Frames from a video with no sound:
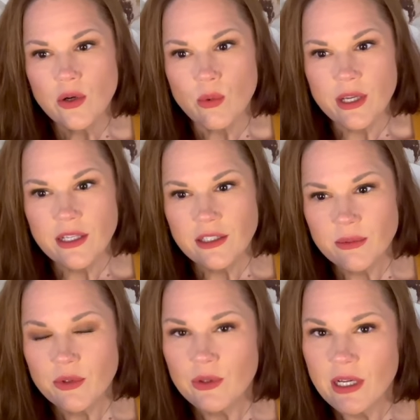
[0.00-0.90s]
we end
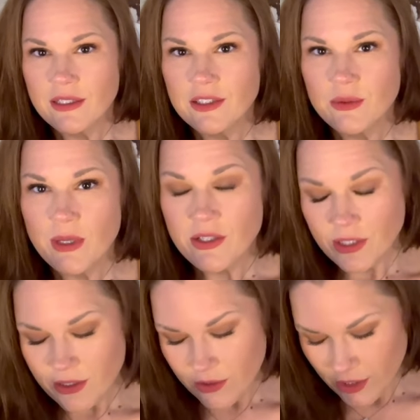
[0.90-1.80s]
up creating, and you
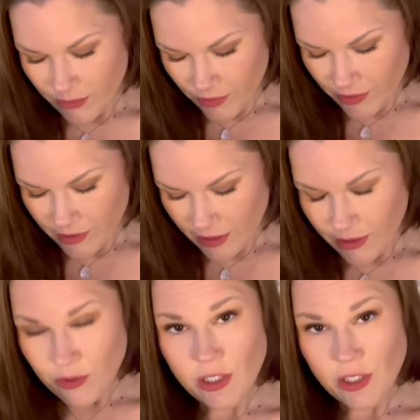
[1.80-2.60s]
take your time with it, time.